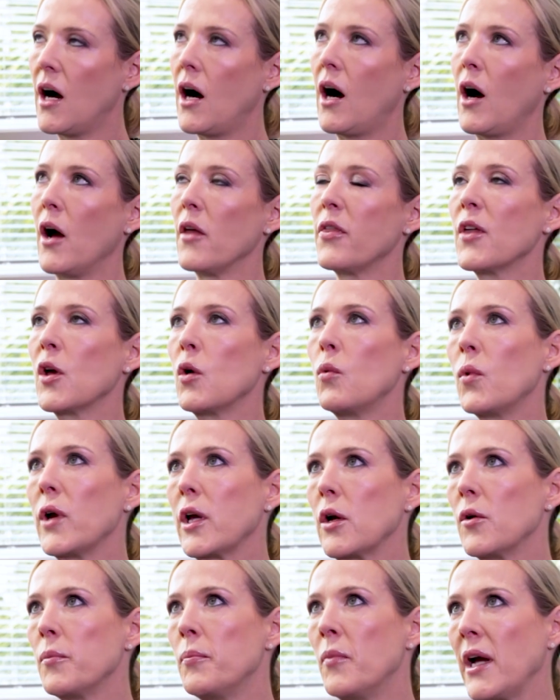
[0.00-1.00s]
I think we
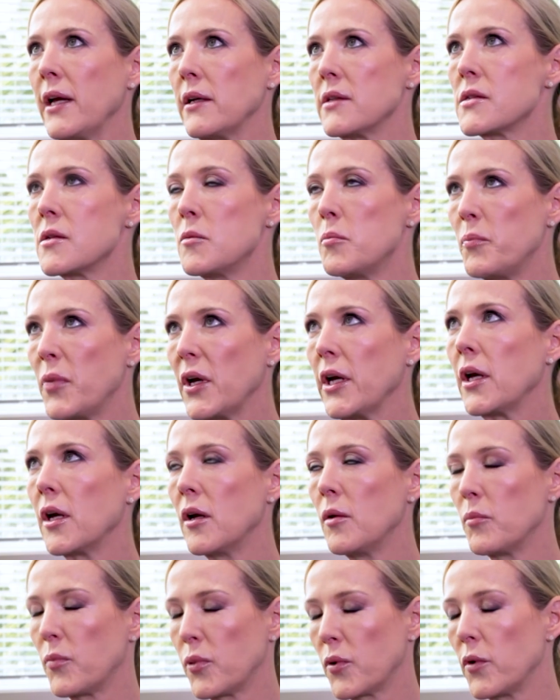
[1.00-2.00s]
could make some big
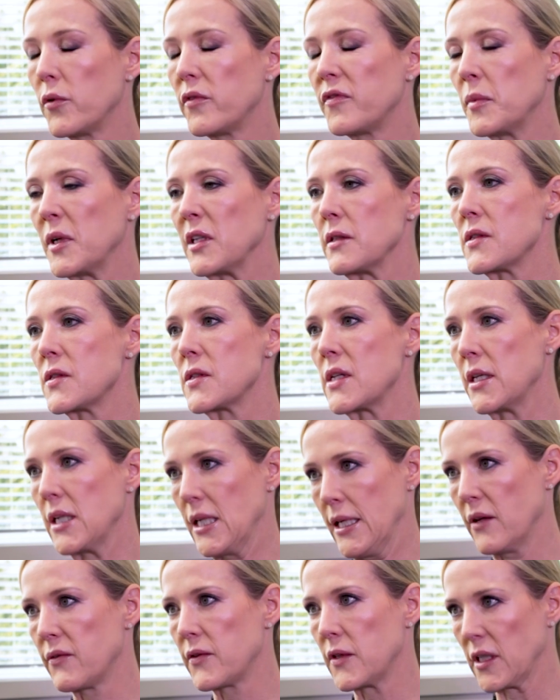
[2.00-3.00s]
improvements
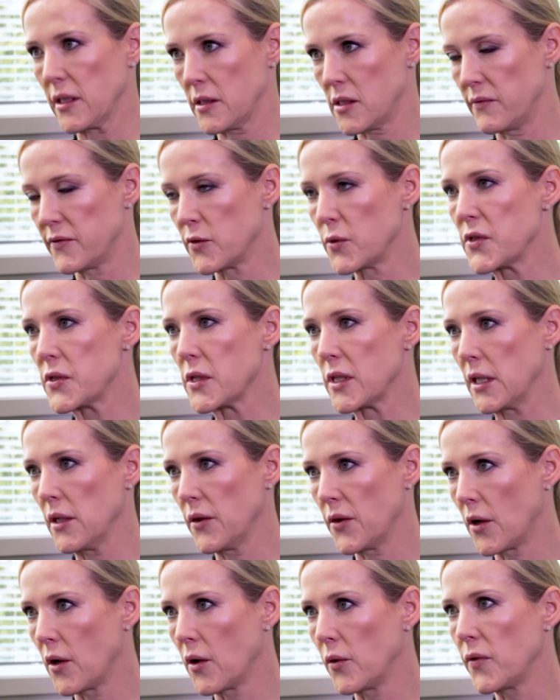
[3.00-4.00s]
in ethnic diversity
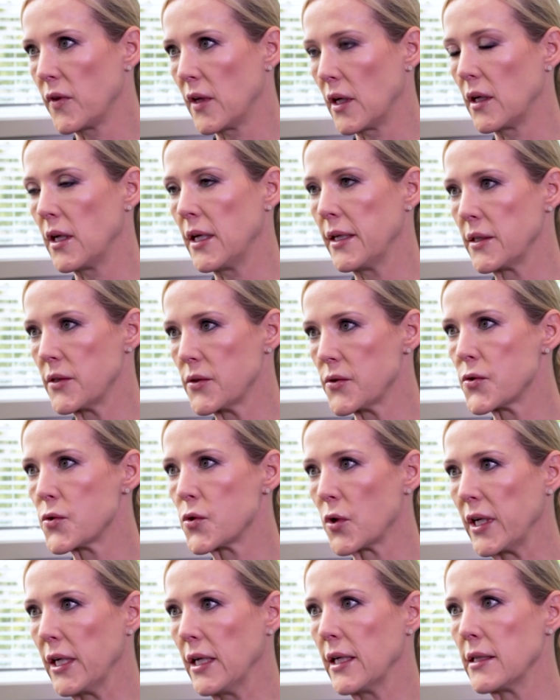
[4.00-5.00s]
though. The
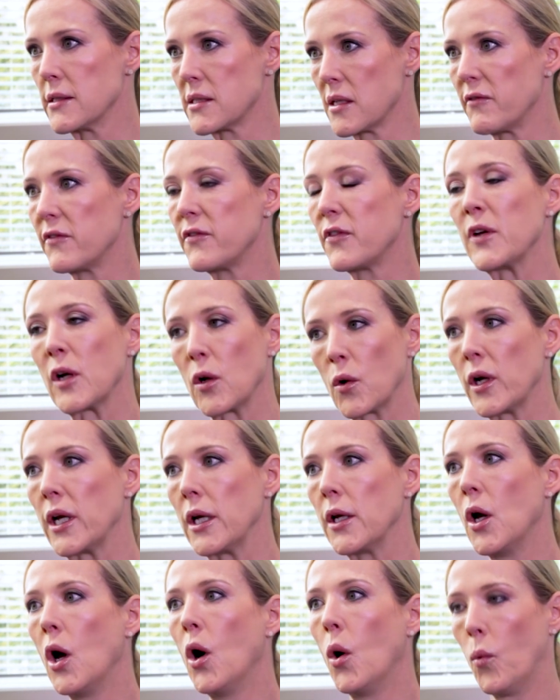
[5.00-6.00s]
industry is a
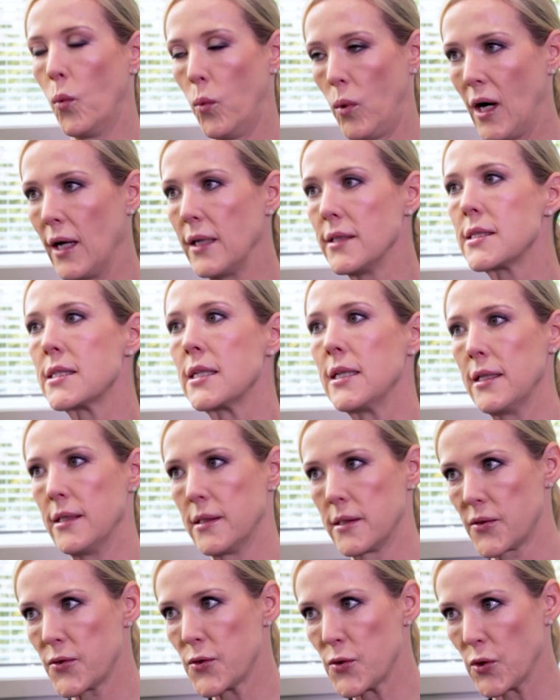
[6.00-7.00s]
very white
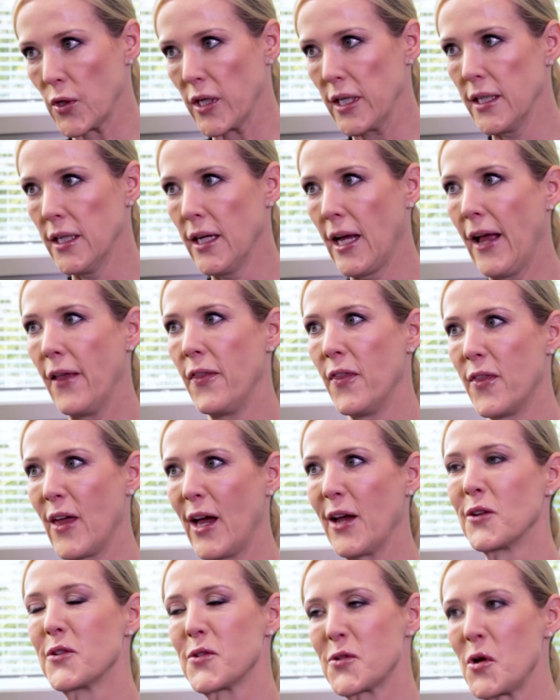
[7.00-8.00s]
industry, and
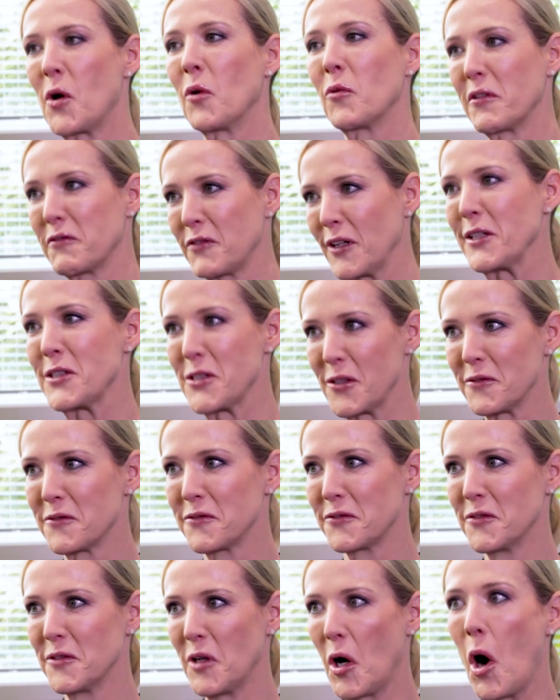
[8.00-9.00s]
that is not reflective
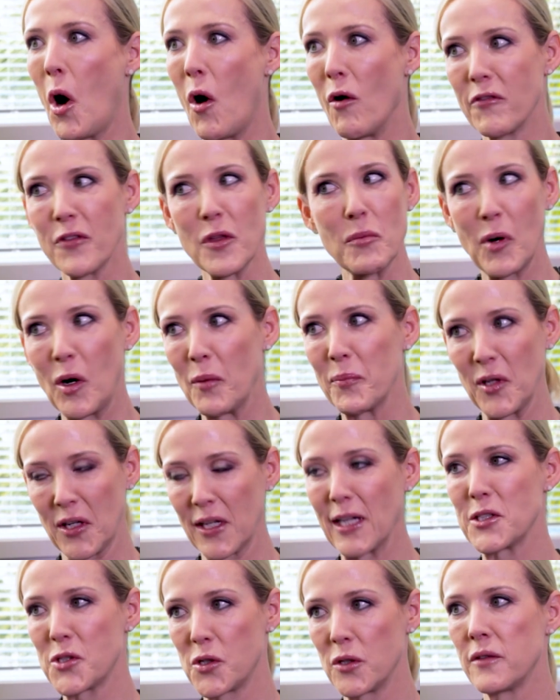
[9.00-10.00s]
of the
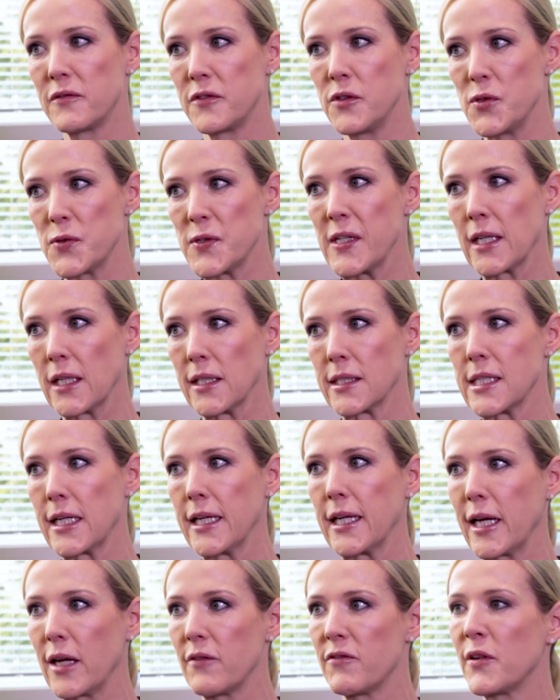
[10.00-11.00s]
population of New Zealand,
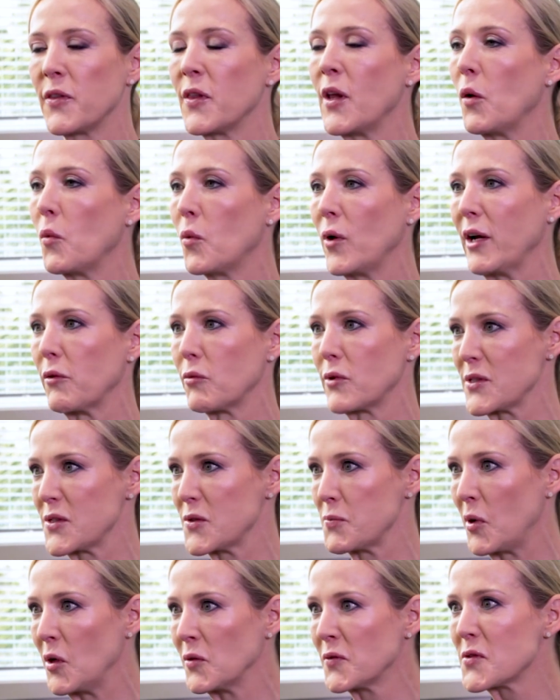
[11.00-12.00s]
and given that we're
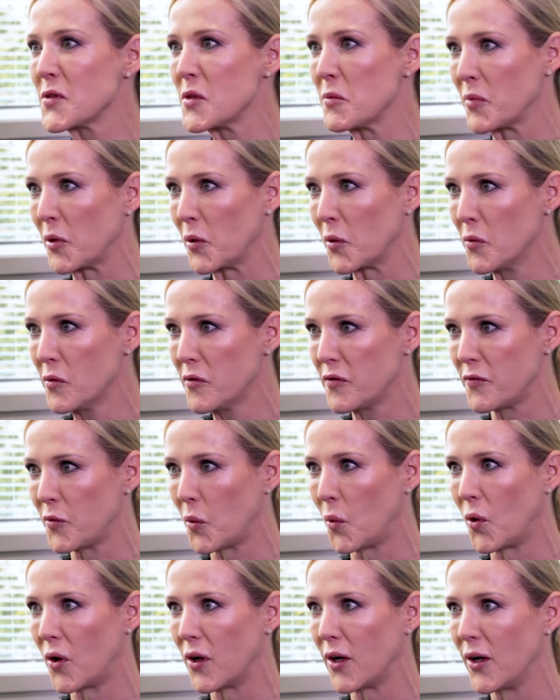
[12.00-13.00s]
responsible
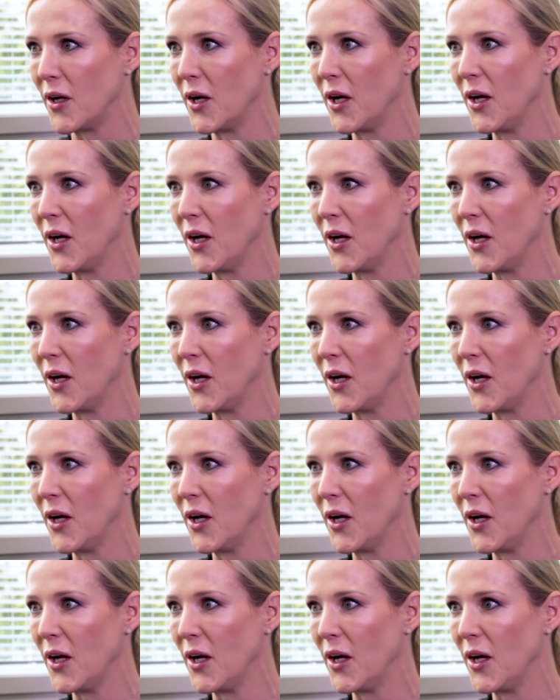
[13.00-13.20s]
for